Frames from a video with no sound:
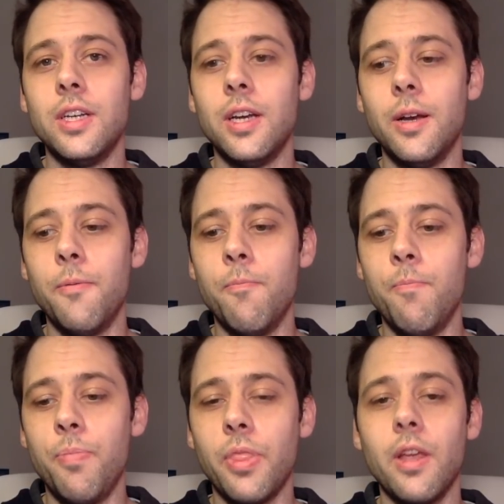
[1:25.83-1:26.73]

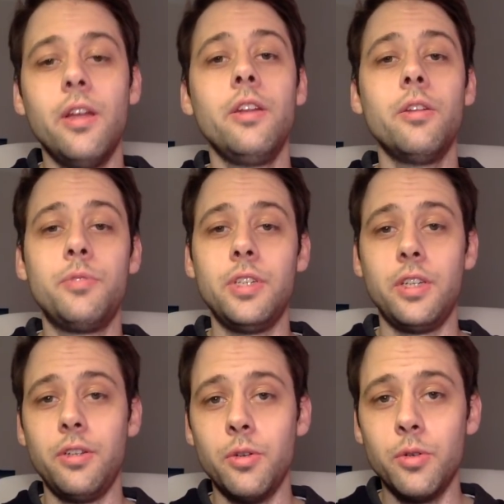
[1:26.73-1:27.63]
I ended up
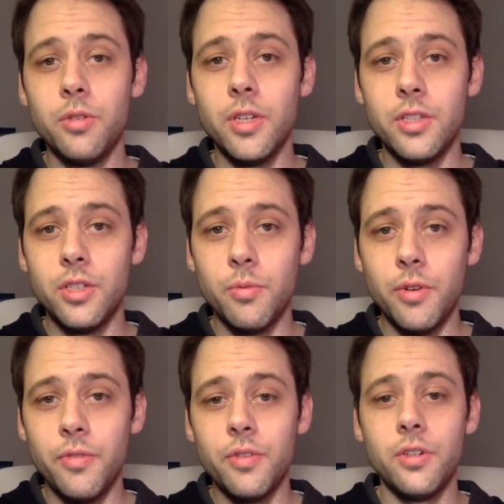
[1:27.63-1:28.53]
saying no to that job
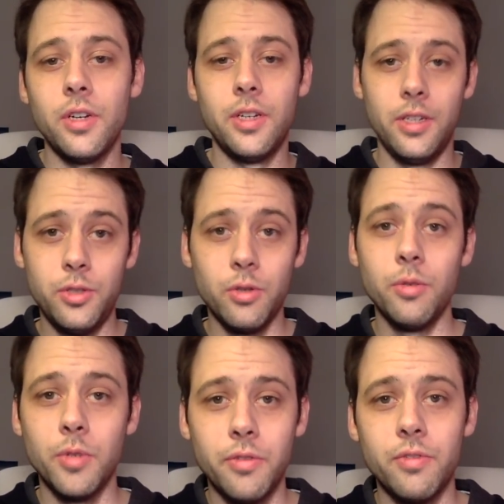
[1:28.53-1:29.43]
offer and I
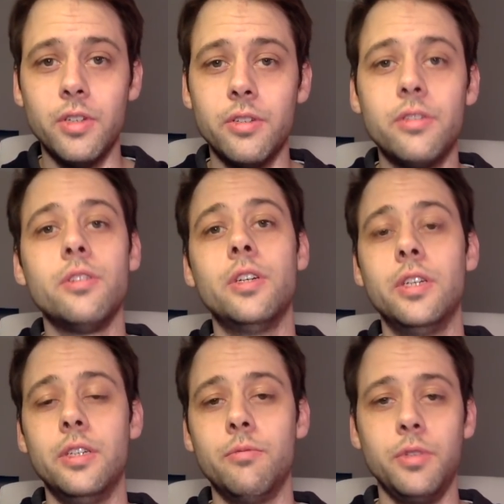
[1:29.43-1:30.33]
joined my friends
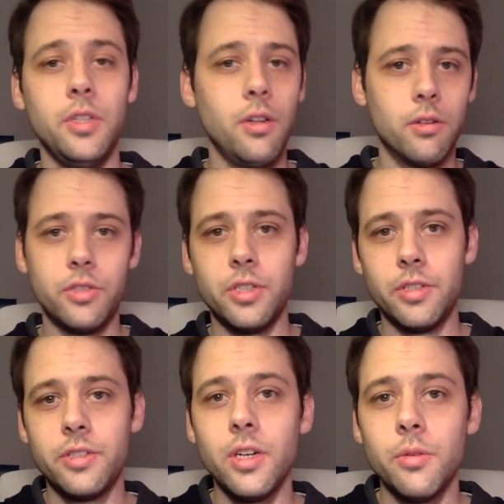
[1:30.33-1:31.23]
and we launched
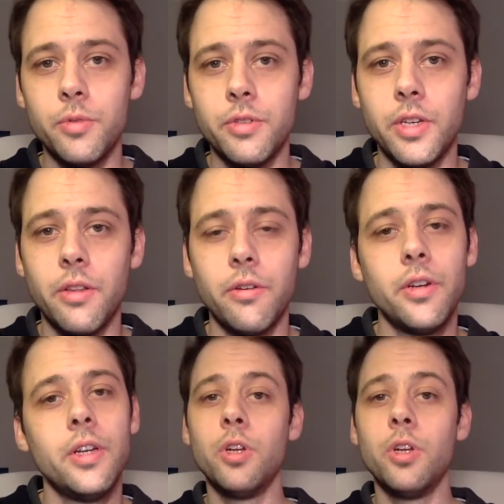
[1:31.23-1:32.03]
that startup together.